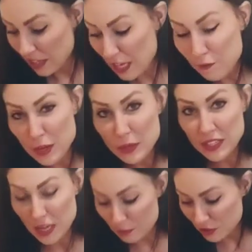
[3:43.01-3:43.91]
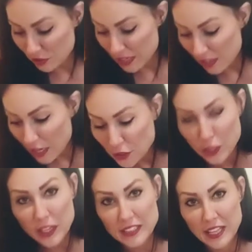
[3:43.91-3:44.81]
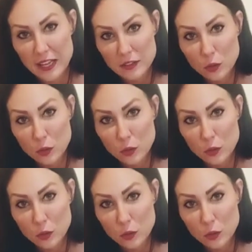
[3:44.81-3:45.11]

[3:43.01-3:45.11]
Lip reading: If he were to come to get it, I'd go like that,